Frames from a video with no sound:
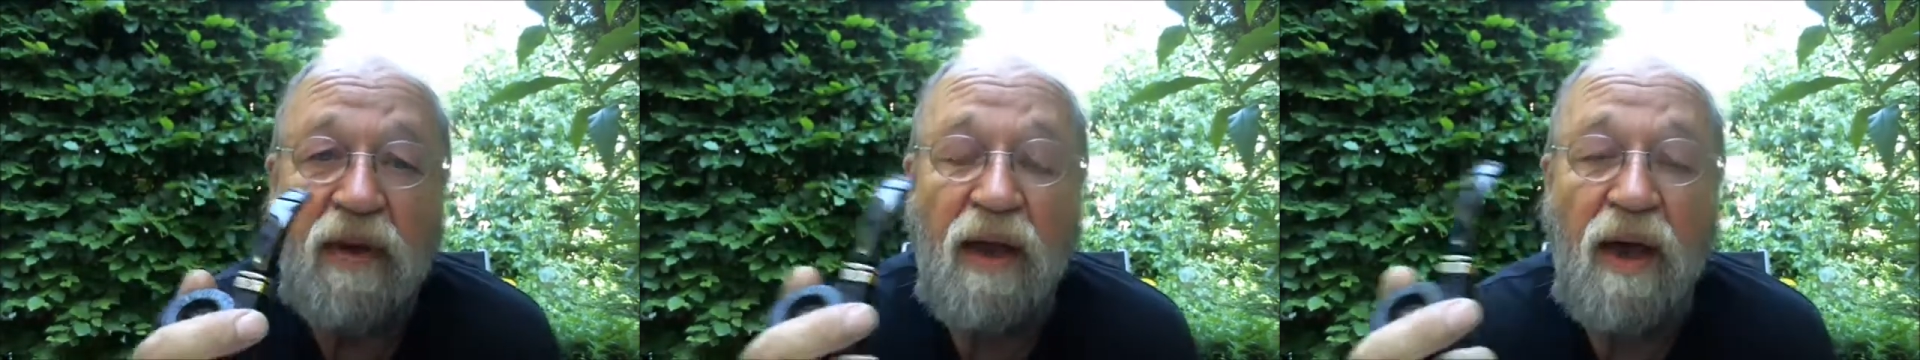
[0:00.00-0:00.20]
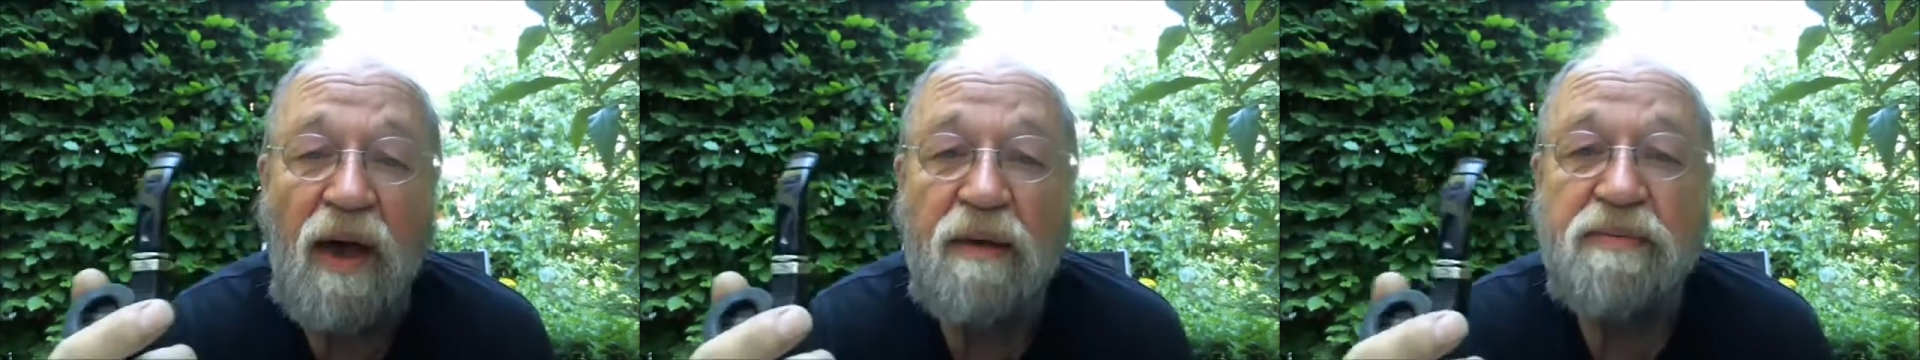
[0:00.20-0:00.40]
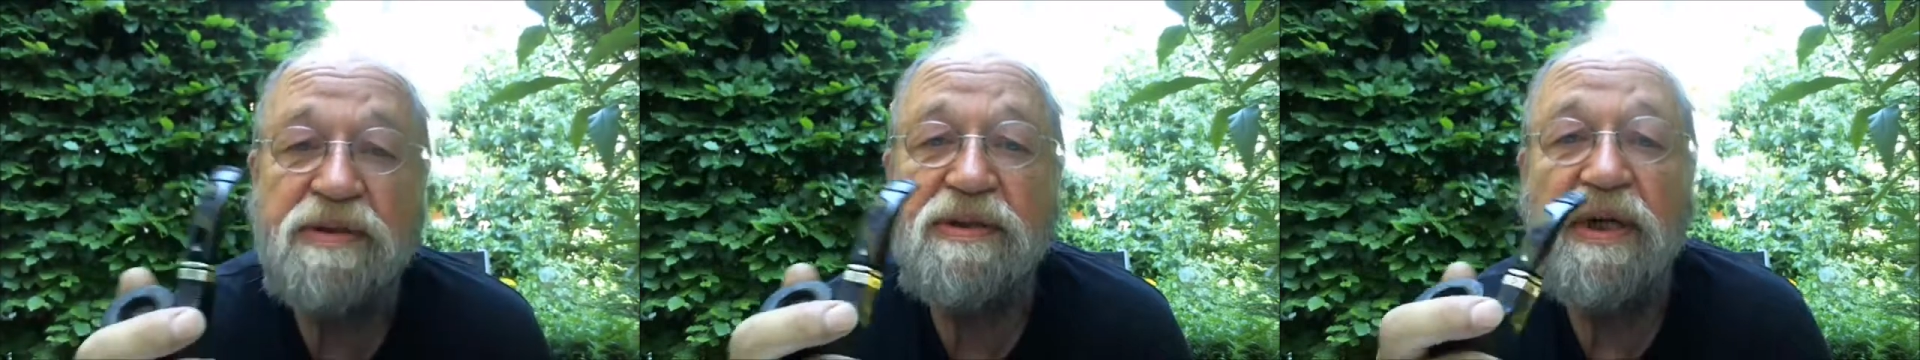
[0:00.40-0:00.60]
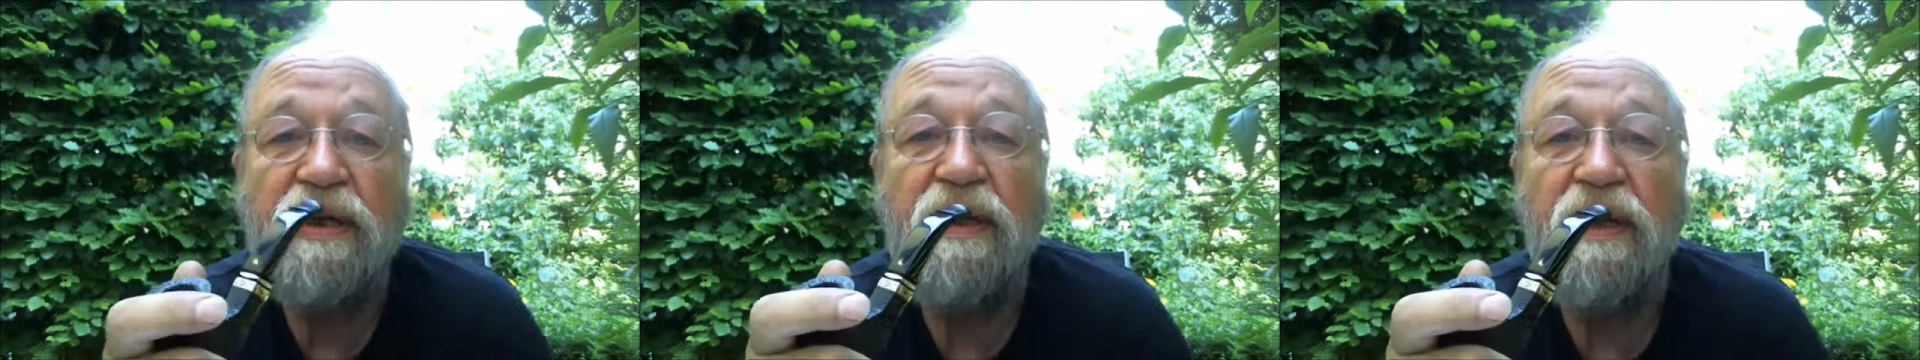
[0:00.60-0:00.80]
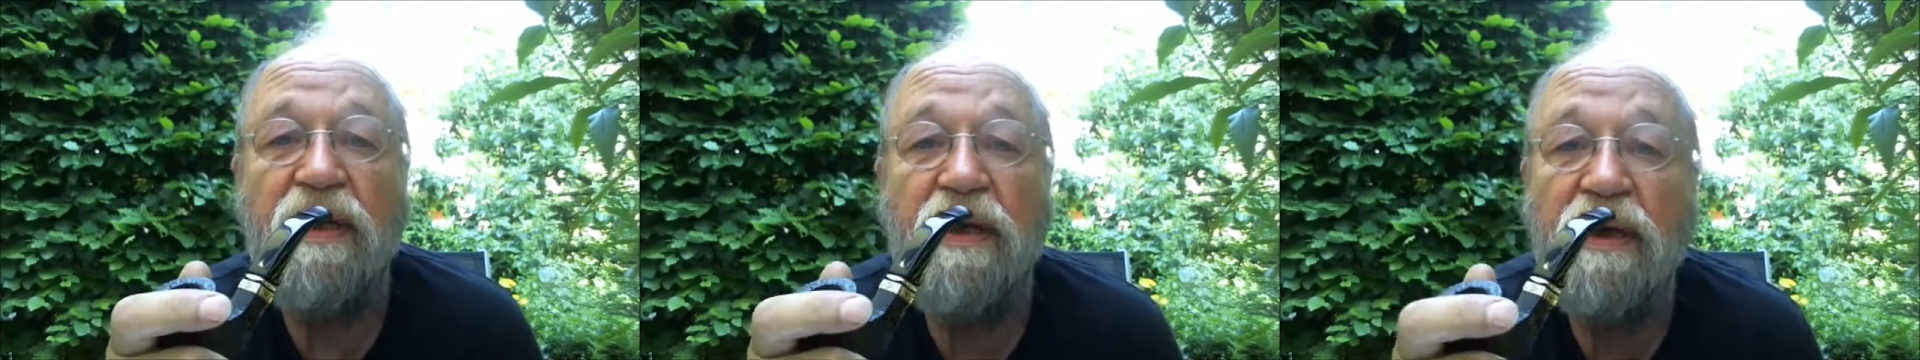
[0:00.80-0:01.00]
I'm
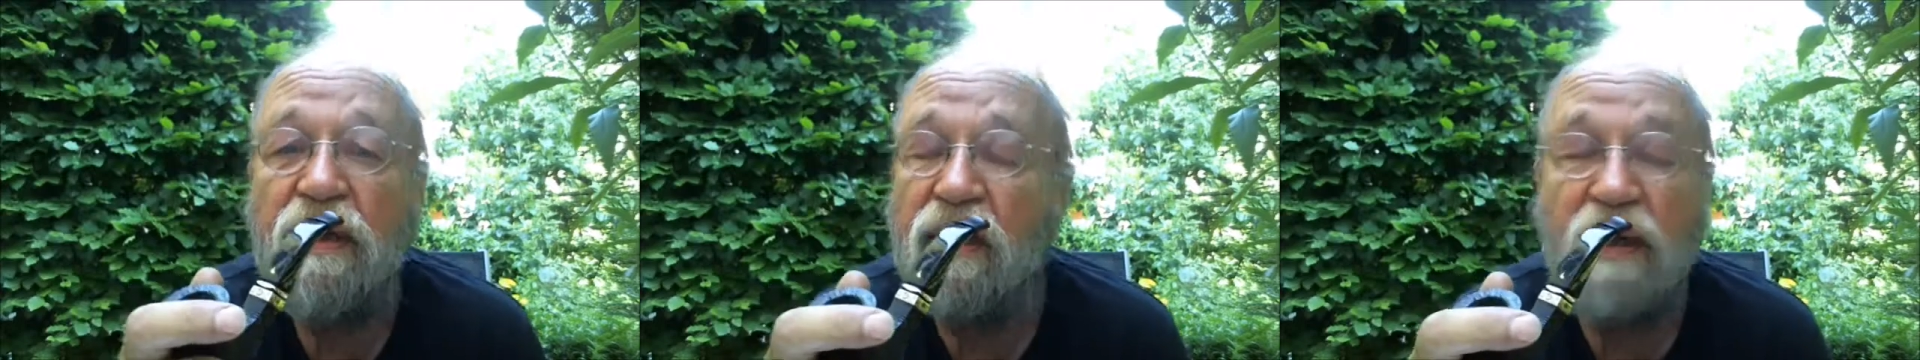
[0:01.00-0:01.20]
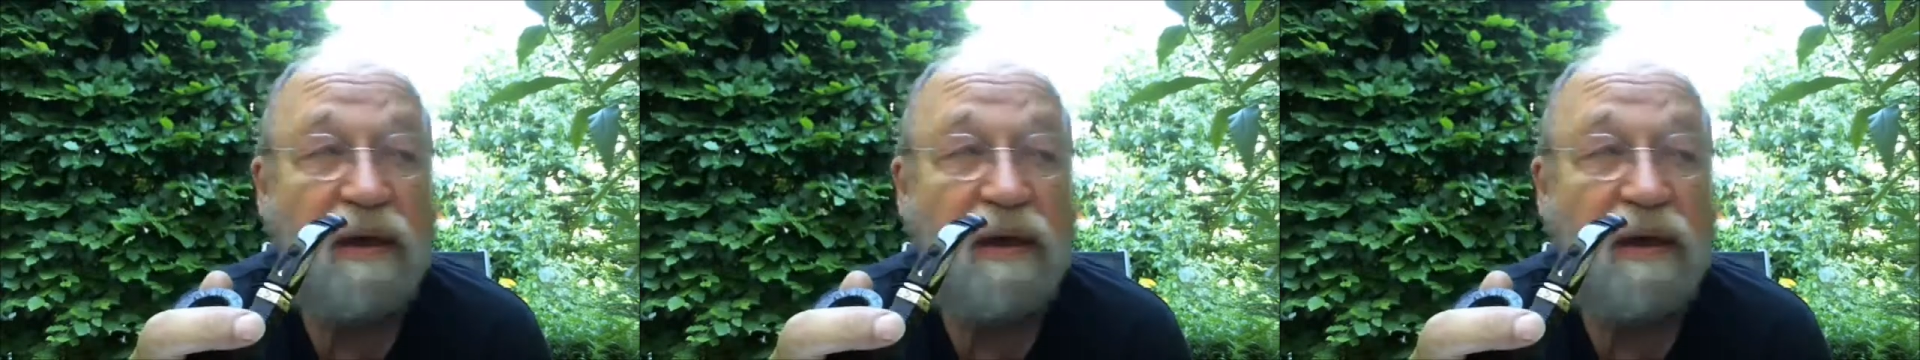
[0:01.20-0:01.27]
sitting here